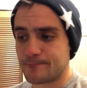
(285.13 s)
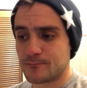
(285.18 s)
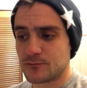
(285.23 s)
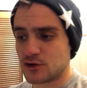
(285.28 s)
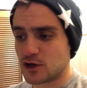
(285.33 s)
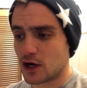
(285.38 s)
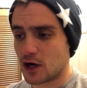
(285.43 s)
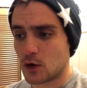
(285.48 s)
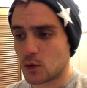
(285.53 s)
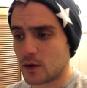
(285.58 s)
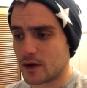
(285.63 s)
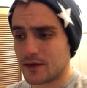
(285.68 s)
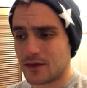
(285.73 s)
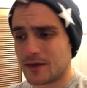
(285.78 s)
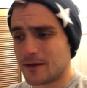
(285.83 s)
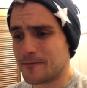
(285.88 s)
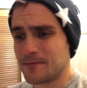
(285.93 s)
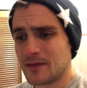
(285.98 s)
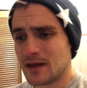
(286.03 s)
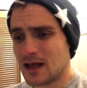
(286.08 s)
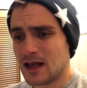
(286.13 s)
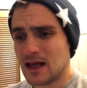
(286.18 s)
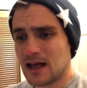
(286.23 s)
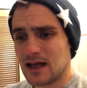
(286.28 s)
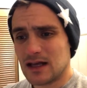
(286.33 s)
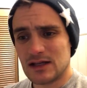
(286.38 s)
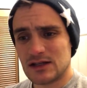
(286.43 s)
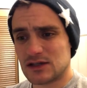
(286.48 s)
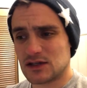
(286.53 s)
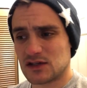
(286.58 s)
Share it with
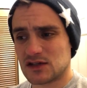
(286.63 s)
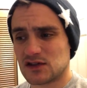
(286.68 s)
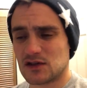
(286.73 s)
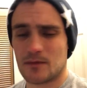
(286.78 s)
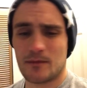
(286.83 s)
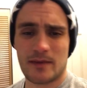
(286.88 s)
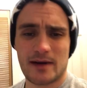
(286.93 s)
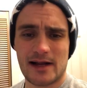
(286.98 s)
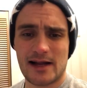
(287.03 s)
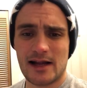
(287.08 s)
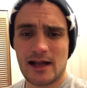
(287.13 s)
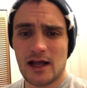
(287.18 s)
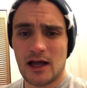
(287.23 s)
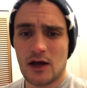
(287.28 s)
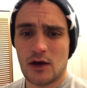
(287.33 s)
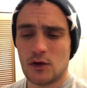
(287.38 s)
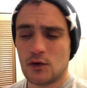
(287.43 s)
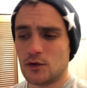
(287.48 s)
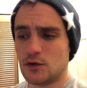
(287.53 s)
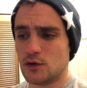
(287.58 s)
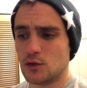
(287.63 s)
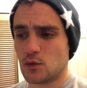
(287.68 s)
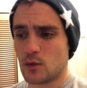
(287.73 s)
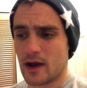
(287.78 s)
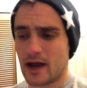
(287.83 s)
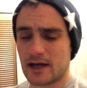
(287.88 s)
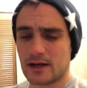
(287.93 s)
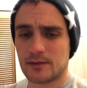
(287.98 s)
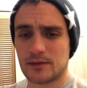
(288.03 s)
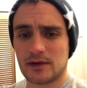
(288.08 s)
just somebody who you
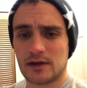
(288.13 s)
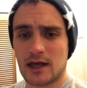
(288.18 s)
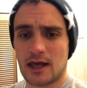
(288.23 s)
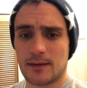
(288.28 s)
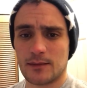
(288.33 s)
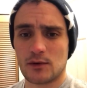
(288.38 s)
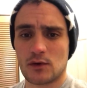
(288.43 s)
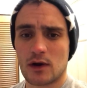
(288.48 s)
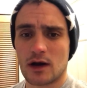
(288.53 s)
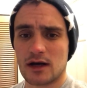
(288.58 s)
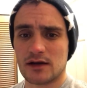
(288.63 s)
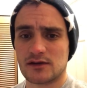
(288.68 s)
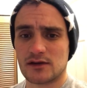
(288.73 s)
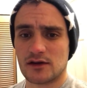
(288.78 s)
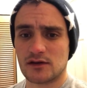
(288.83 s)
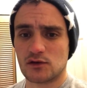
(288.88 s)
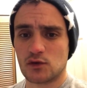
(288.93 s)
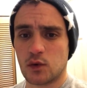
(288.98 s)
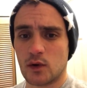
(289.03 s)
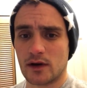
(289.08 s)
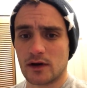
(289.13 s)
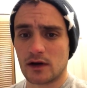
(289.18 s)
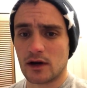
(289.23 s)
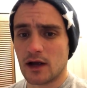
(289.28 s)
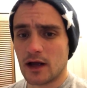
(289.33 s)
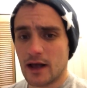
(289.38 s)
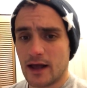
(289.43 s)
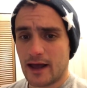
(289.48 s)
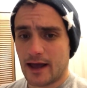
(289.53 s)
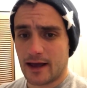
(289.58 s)
randomly came across on
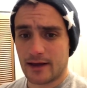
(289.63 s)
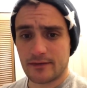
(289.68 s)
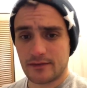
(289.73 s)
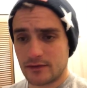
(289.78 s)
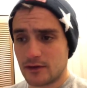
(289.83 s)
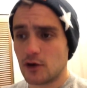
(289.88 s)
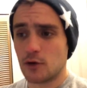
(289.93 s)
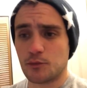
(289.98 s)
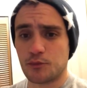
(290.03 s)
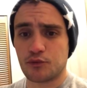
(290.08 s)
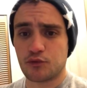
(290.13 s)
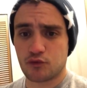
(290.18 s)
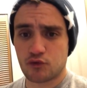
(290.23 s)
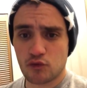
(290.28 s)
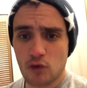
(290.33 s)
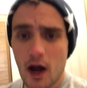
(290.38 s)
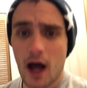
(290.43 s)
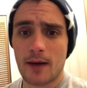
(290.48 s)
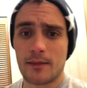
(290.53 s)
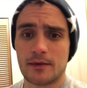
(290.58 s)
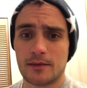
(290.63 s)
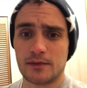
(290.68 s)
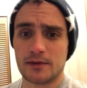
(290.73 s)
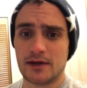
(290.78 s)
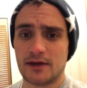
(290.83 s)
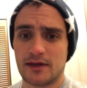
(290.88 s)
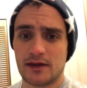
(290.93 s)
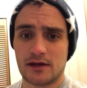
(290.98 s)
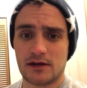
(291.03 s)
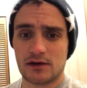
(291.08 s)
Twitter, and they'll
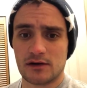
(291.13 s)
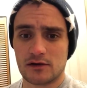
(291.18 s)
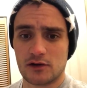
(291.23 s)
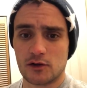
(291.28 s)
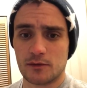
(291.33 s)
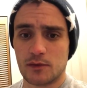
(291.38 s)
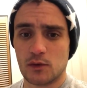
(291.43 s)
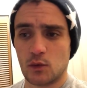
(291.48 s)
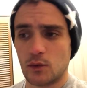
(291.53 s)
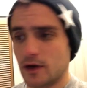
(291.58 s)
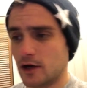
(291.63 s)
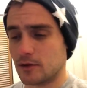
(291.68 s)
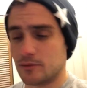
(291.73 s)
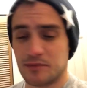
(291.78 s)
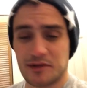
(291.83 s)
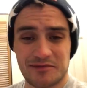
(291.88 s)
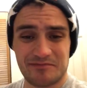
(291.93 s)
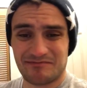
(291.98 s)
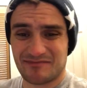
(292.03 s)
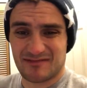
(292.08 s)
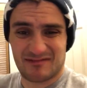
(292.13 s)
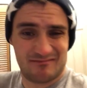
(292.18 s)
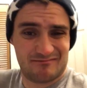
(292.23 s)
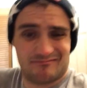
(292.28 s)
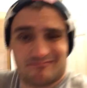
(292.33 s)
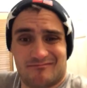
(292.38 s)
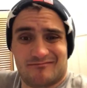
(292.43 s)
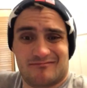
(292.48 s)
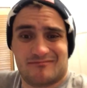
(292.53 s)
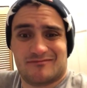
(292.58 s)
probably think you're a little bit weird, but
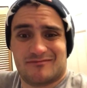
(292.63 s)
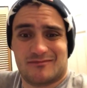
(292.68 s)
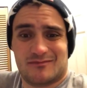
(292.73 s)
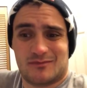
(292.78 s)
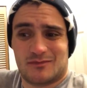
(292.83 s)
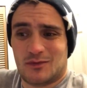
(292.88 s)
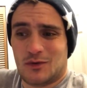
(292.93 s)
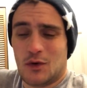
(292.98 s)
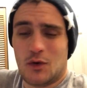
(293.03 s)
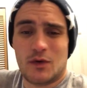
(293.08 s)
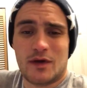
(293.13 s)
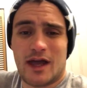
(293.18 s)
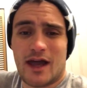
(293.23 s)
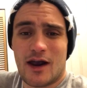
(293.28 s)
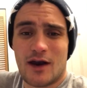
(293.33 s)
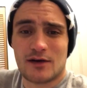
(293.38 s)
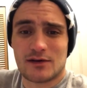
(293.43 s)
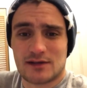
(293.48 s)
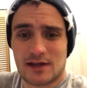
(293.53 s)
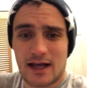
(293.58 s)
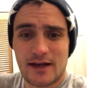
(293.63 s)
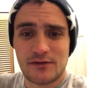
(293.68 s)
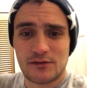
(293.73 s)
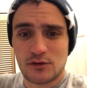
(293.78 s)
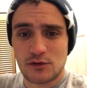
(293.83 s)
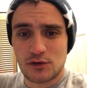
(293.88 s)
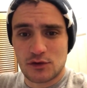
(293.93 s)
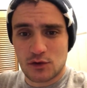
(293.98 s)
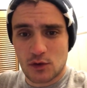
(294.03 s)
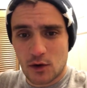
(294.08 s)
who cares? Life's
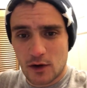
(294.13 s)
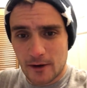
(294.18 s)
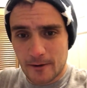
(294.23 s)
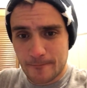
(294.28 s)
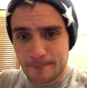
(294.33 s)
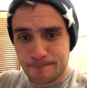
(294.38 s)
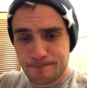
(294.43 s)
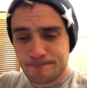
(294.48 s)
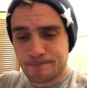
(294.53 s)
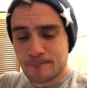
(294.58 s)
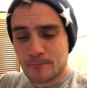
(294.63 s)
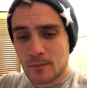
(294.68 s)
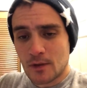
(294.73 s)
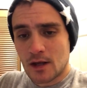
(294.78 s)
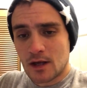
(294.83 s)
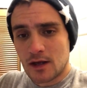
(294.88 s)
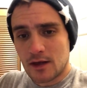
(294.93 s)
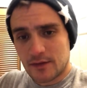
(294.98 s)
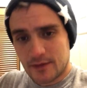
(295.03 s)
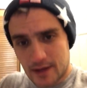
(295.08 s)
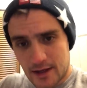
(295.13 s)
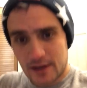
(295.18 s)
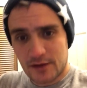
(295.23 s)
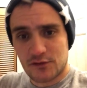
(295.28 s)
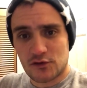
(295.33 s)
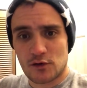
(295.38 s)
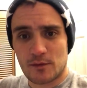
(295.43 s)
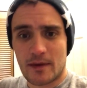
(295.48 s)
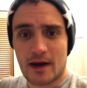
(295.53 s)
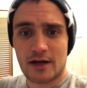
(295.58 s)
too short. Thank you
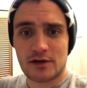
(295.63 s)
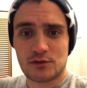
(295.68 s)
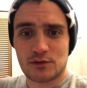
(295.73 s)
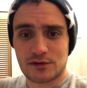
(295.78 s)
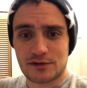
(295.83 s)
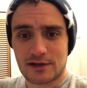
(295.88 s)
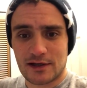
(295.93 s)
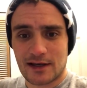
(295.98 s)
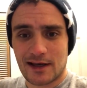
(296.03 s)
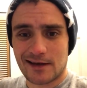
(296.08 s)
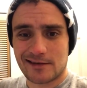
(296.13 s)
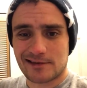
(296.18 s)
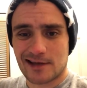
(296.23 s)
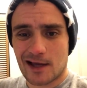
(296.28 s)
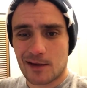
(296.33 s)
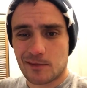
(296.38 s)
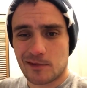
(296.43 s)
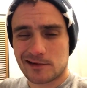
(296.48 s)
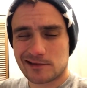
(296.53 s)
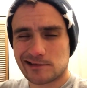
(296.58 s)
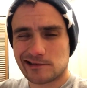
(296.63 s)
so much. We'll see you next time.